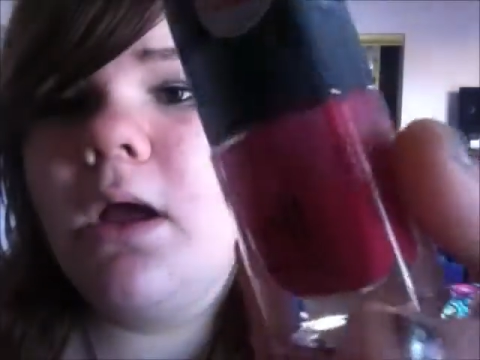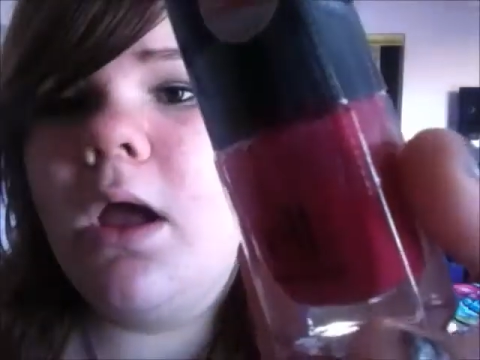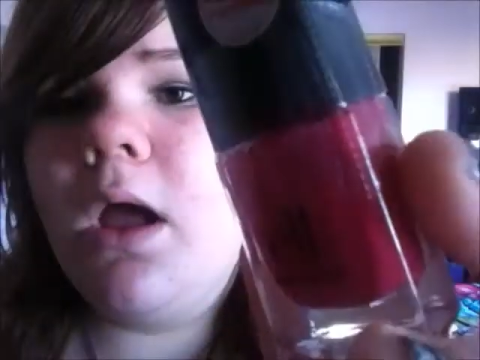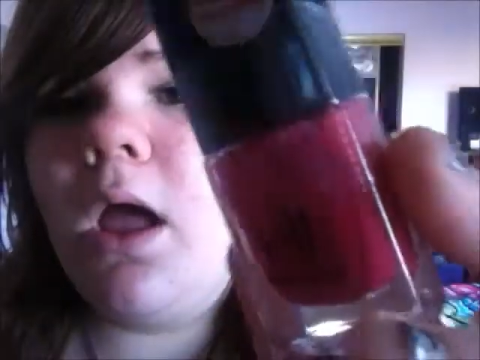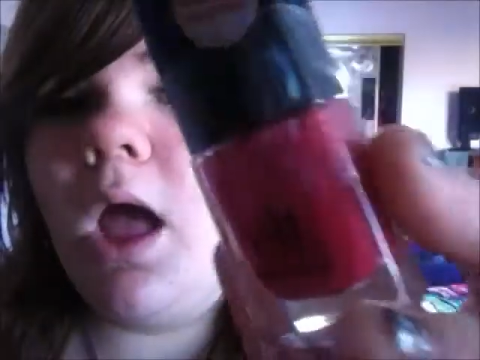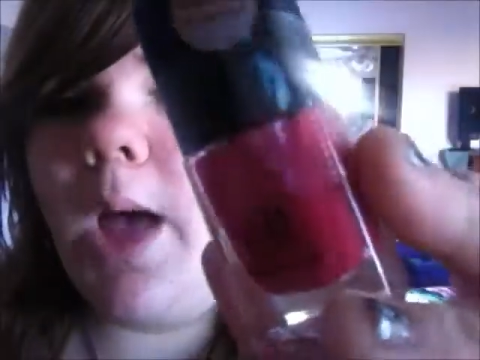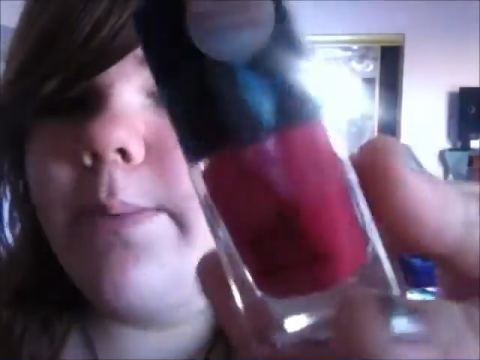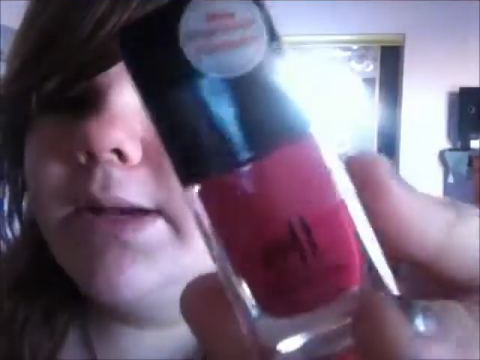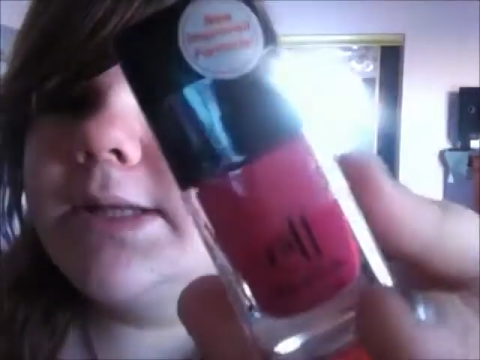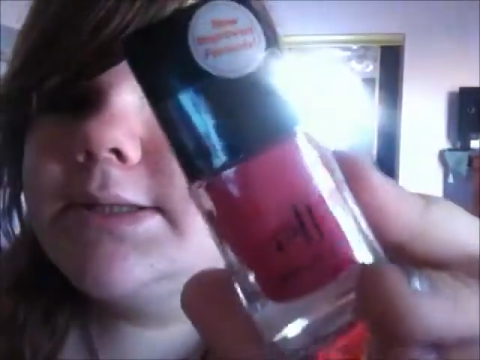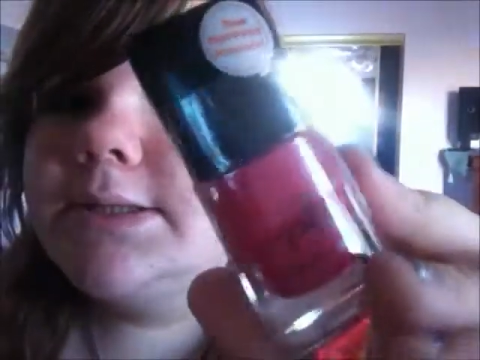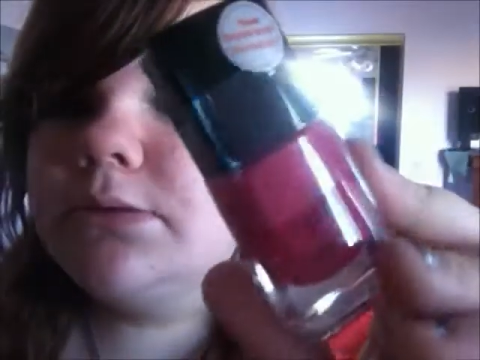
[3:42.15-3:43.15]
I mean,
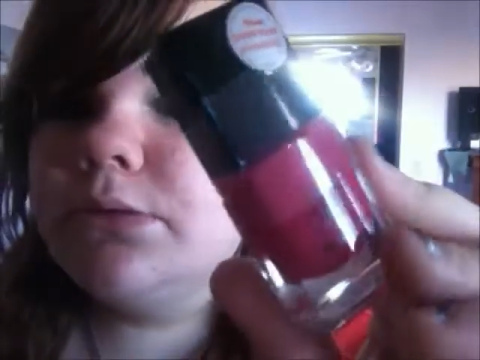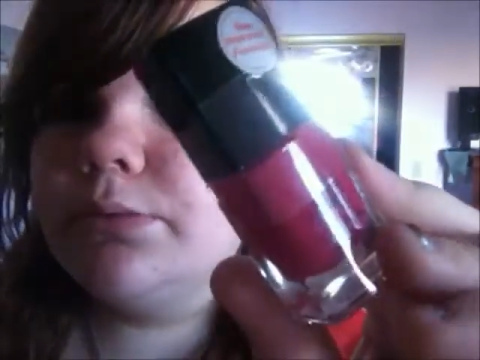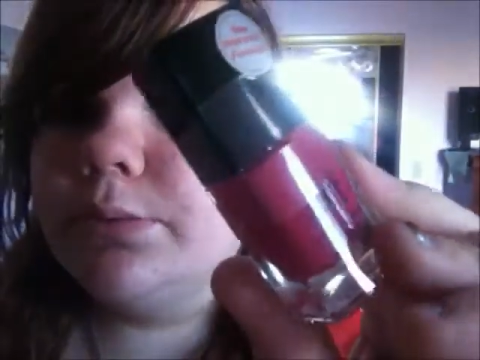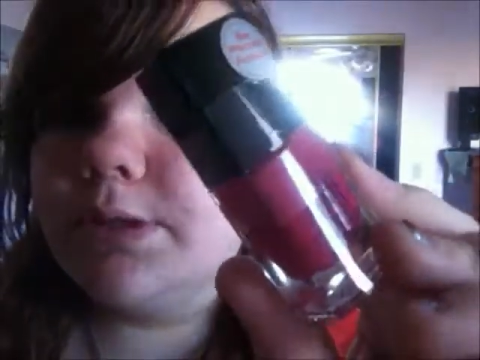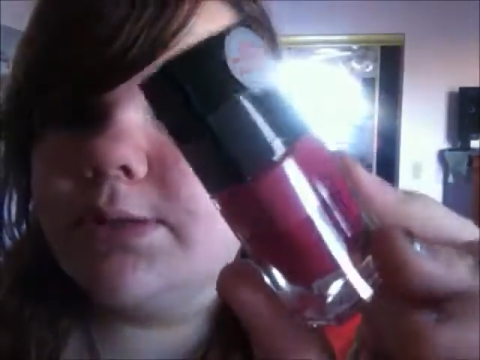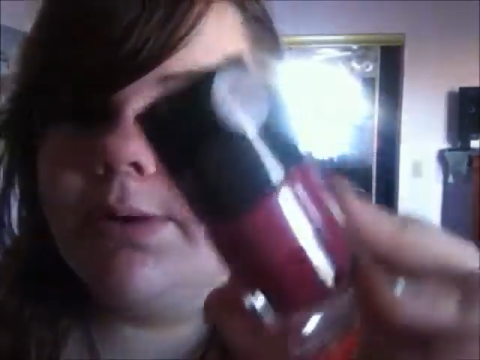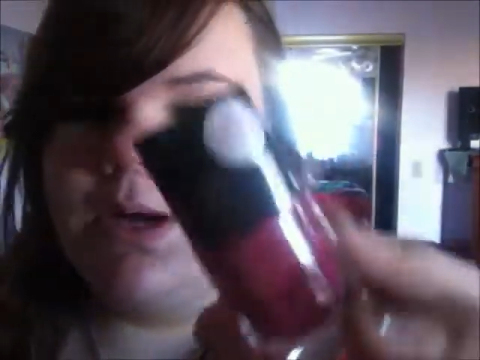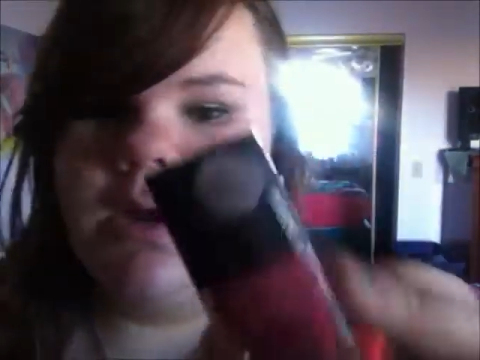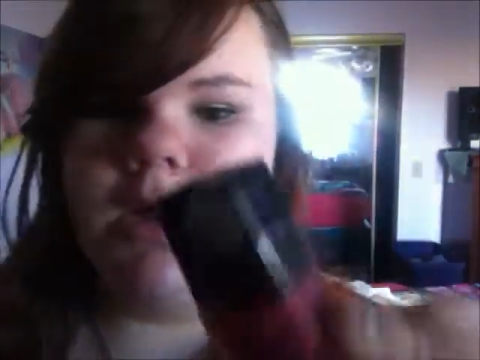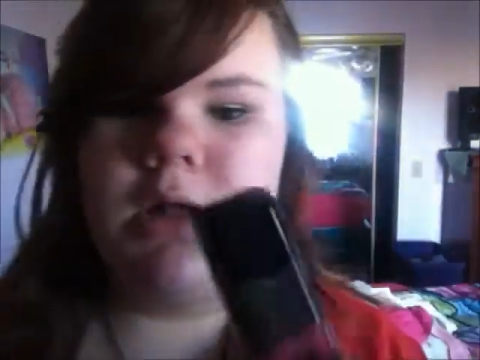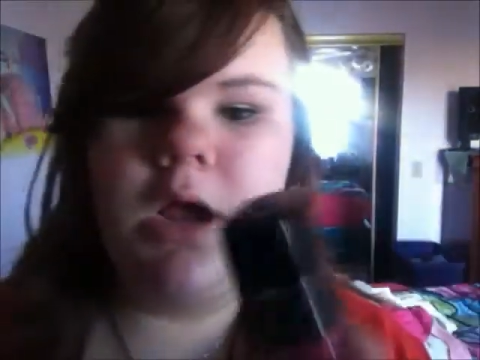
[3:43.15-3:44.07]
it's still a really pretty color.